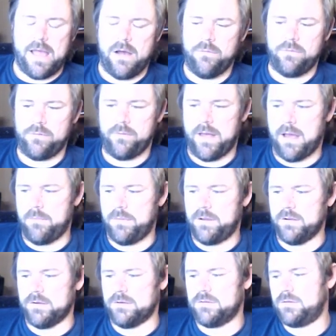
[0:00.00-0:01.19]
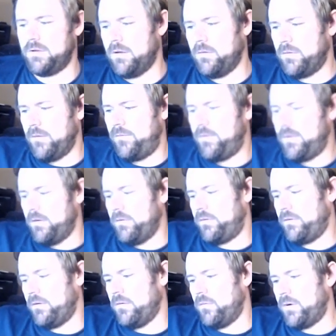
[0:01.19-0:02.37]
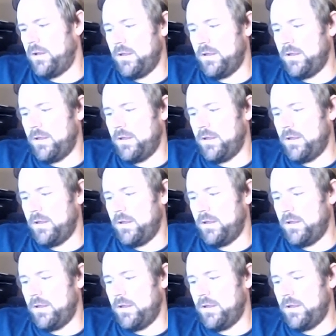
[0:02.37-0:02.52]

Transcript: out through that because you know if you go to one